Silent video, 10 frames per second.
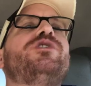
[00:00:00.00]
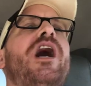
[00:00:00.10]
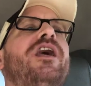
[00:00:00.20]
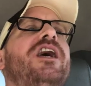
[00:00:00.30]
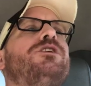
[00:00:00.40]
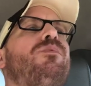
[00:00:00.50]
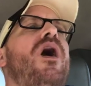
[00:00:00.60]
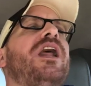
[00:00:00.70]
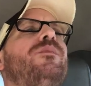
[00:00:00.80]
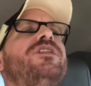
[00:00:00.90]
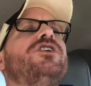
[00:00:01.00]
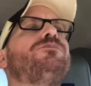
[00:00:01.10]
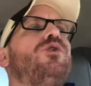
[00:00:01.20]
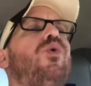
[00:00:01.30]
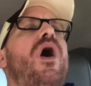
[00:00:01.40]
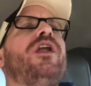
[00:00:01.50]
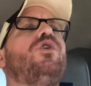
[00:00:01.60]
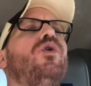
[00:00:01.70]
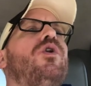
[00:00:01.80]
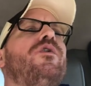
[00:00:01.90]
So USADA gets brought in with this
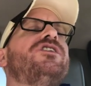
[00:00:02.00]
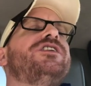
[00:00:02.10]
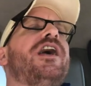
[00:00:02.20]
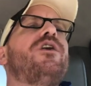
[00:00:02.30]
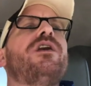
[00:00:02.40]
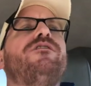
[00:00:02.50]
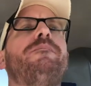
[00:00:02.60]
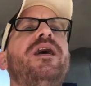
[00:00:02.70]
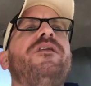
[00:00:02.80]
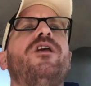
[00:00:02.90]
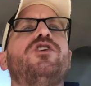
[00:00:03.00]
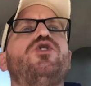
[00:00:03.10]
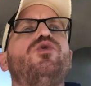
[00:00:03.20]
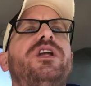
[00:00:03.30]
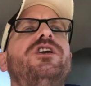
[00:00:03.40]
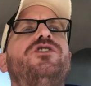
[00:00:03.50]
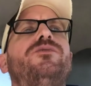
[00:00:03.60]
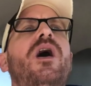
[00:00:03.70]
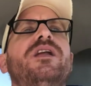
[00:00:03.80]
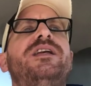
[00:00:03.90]
chronicle or this narrative of being the
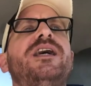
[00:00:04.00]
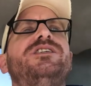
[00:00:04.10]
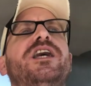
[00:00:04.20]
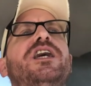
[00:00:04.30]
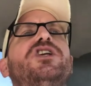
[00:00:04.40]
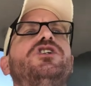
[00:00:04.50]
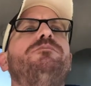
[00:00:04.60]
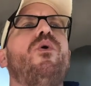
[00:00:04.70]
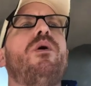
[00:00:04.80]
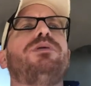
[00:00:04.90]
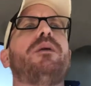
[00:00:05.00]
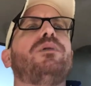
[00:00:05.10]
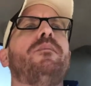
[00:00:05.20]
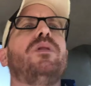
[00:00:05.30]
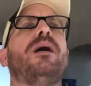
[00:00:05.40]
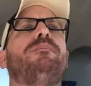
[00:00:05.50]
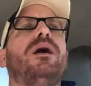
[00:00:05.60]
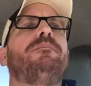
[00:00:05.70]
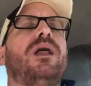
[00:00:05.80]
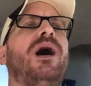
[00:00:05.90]
strictest testing in the sport, blah, blah,
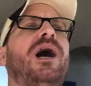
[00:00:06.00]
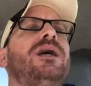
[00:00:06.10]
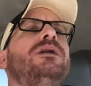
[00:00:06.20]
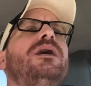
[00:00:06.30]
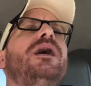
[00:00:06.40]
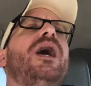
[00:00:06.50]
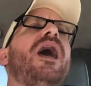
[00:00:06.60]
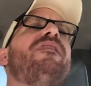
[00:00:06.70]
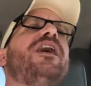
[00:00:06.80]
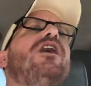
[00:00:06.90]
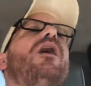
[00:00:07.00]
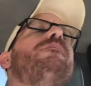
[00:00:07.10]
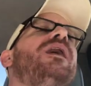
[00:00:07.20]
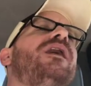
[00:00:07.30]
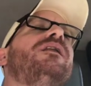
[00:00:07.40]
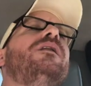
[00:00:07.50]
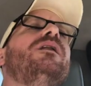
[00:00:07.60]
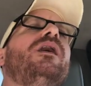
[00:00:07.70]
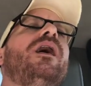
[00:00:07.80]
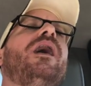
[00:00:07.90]
blah, blah, blah. And they come
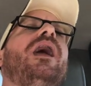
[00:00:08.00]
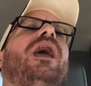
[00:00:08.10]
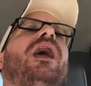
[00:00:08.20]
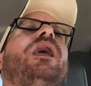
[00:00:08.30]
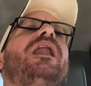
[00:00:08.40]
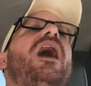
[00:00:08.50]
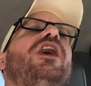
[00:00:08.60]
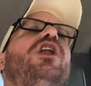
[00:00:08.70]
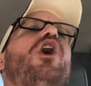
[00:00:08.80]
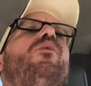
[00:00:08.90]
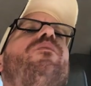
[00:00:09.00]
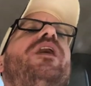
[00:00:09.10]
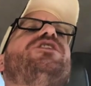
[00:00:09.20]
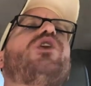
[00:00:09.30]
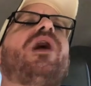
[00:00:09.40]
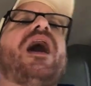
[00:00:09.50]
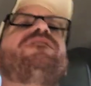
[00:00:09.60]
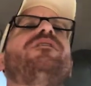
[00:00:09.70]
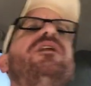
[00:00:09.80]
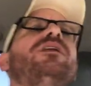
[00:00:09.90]
in, and now they
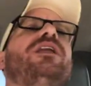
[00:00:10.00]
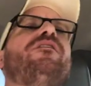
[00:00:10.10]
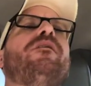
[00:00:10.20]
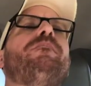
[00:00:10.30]
start having